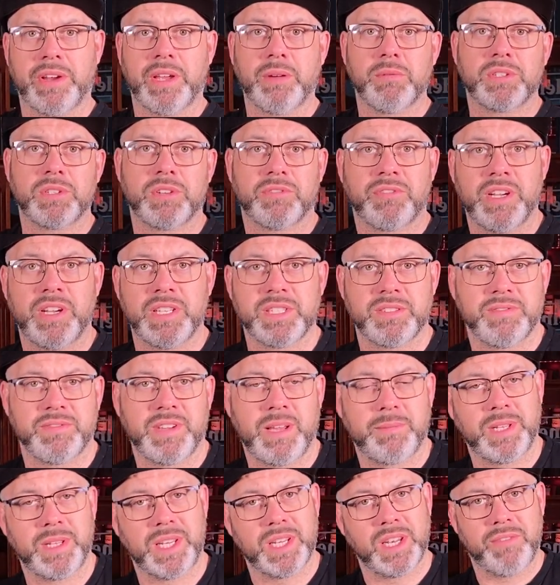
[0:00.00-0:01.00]
it with your friends and
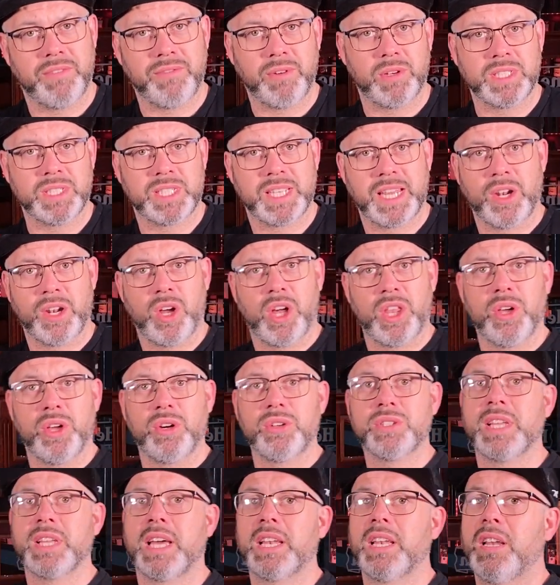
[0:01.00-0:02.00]
family and loved ones and all
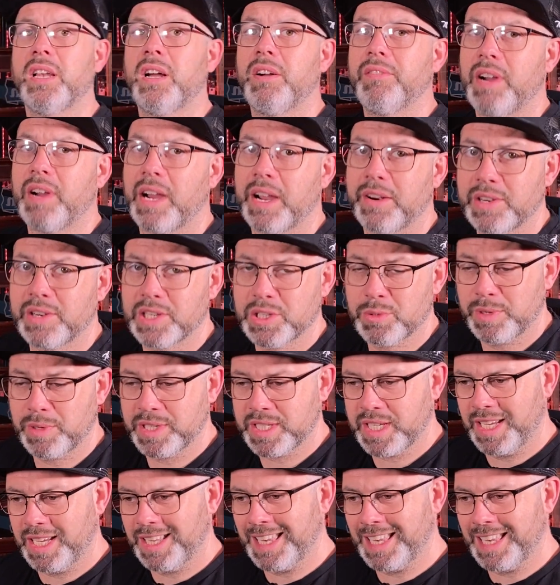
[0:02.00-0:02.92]
those that love Irish whiskey.